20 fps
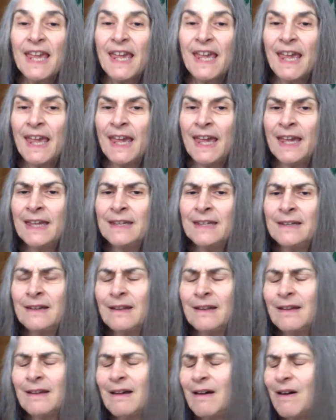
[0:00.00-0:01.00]
and
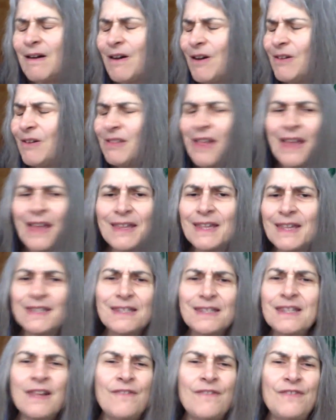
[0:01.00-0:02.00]
a whole lot of
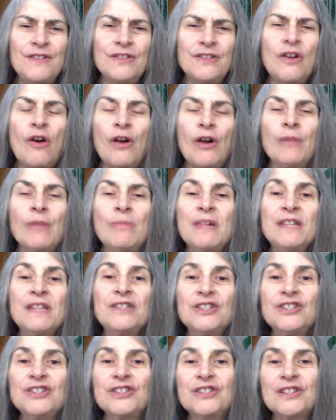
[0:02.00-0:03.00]
stuff is
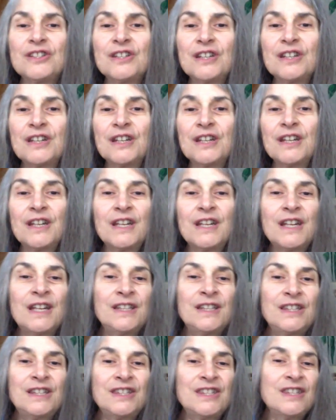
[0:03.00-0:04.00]
garbage.
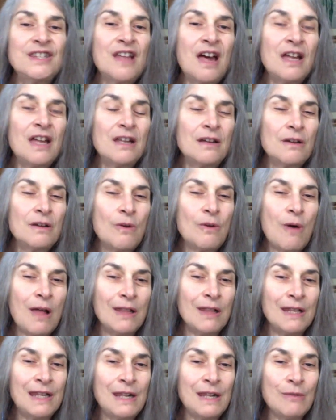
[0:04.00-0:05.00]
It's not a
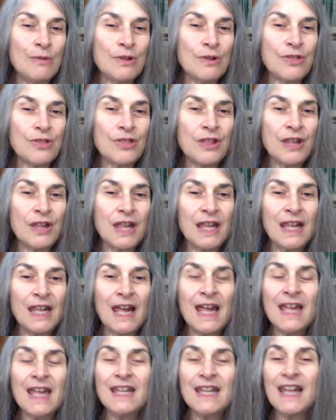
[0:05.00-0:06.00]
quality worth looking
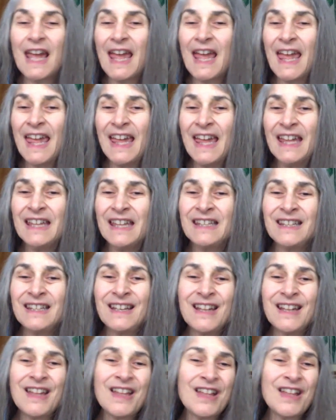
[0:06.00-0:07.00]
at, and
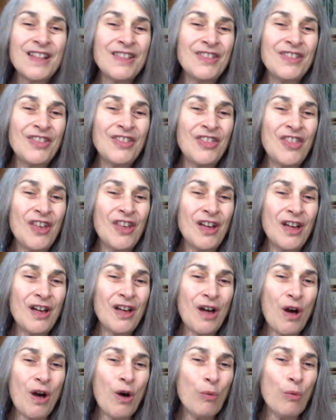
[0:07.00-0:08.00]
the
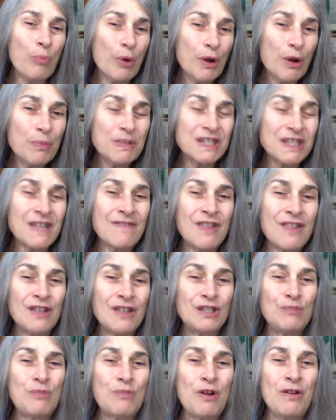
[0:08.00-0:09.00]
whole purpose of
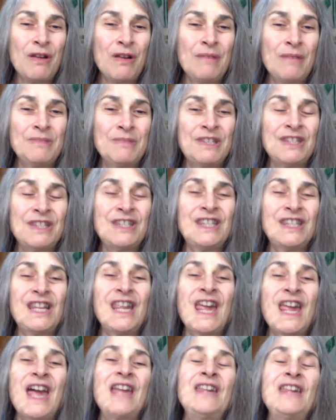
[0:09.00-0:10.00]
those programs is to
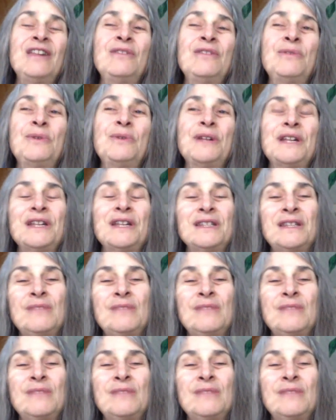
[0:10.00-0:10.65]
get you to